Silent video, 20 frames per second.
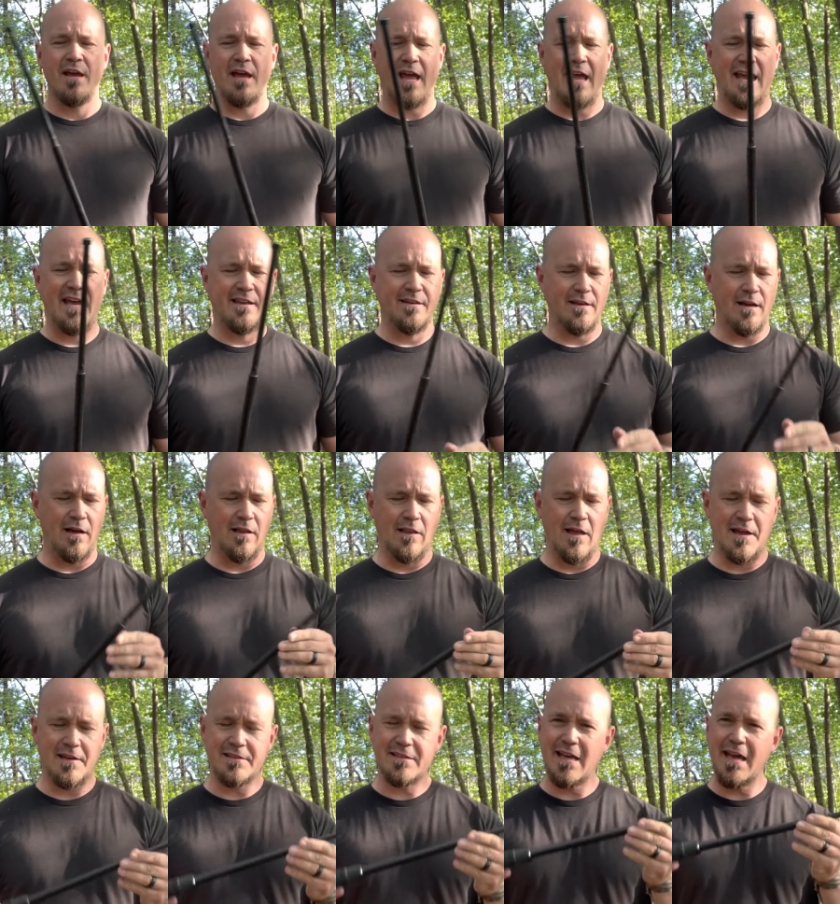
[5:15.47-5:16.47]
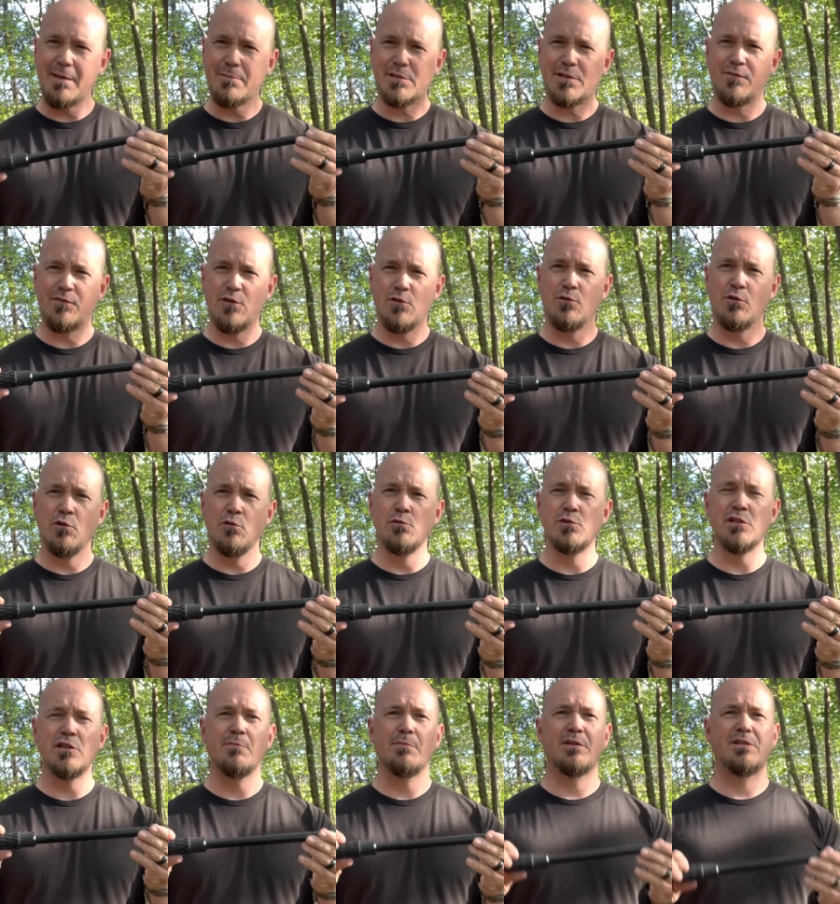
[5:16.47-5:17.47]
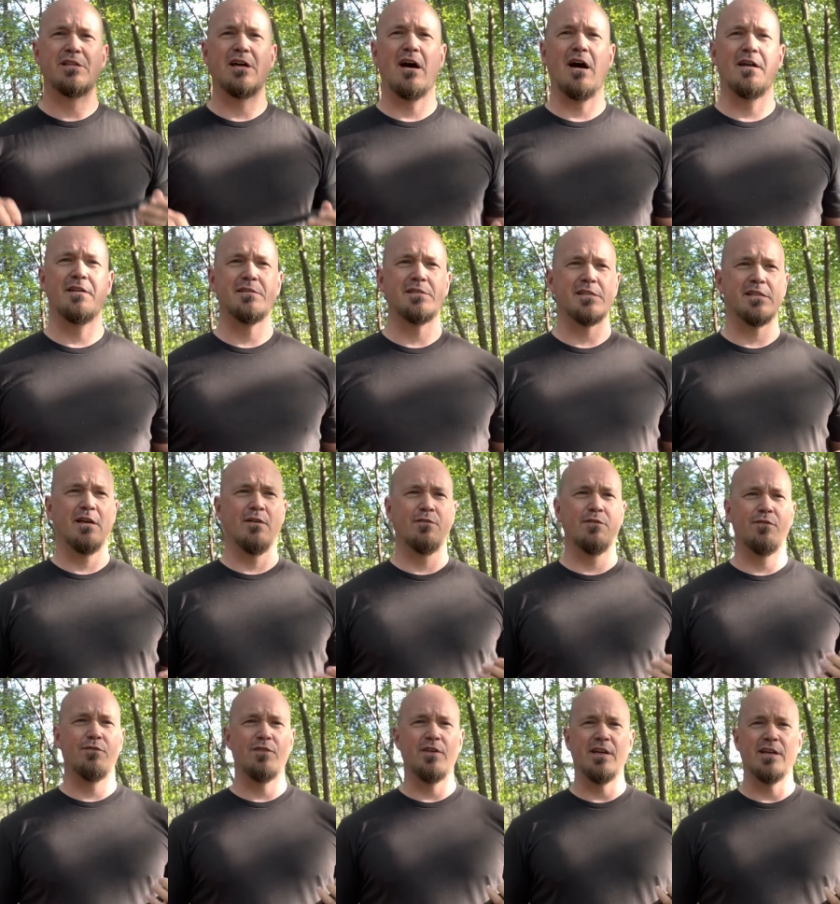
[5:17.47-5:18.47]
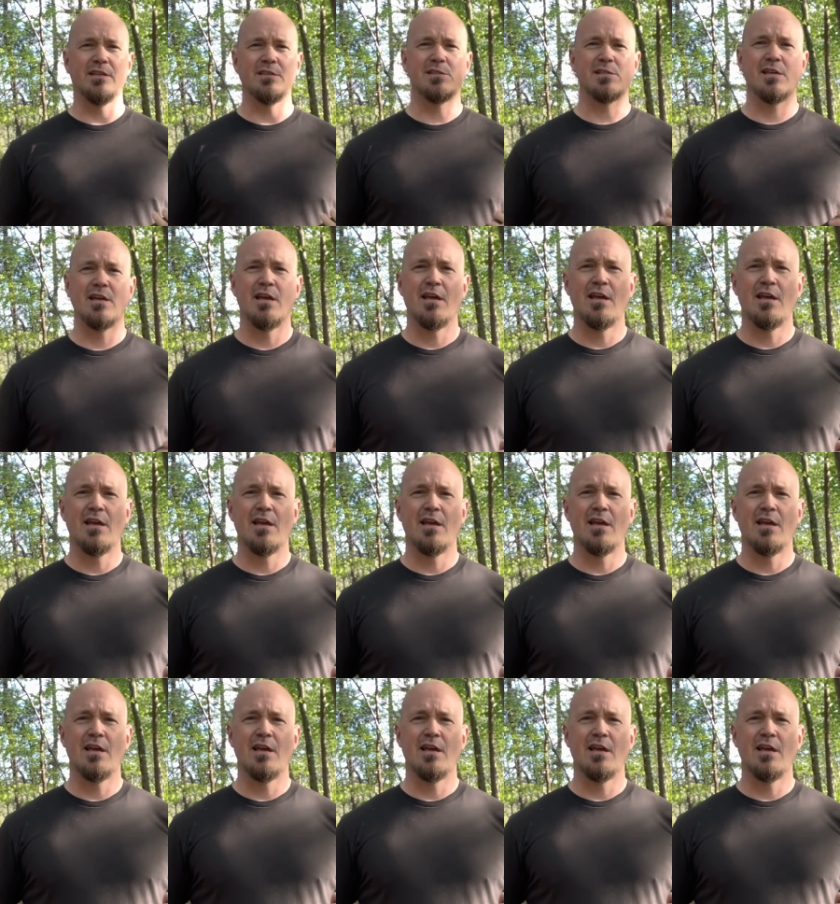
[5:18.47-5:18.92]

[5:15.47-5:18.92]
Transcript: And a lot of times if you're using a baton in self-defense,